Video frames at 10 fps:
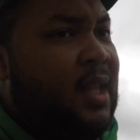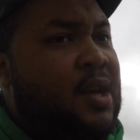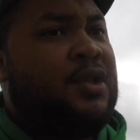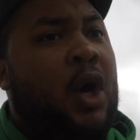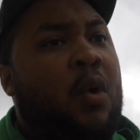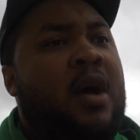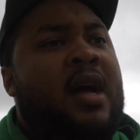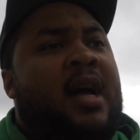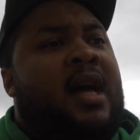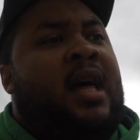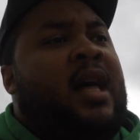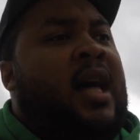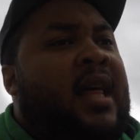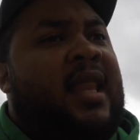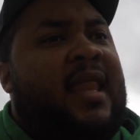So
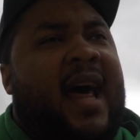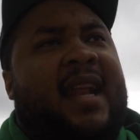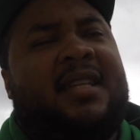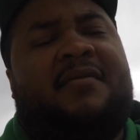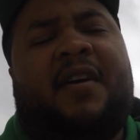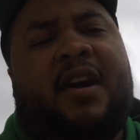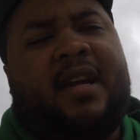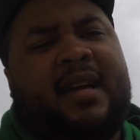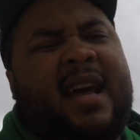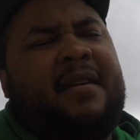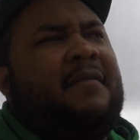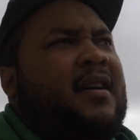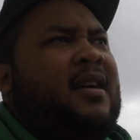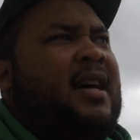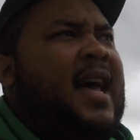that is very kind of
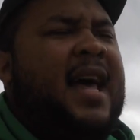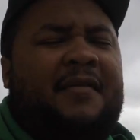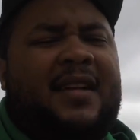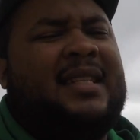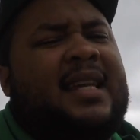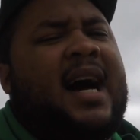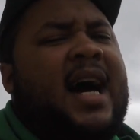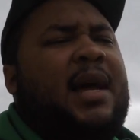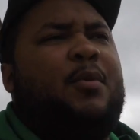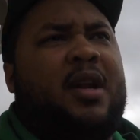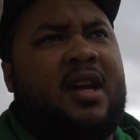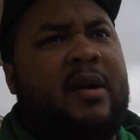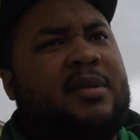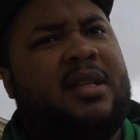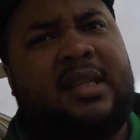ahead of its time when it
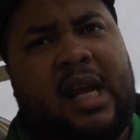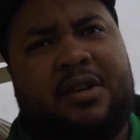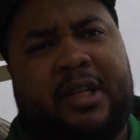comes to this air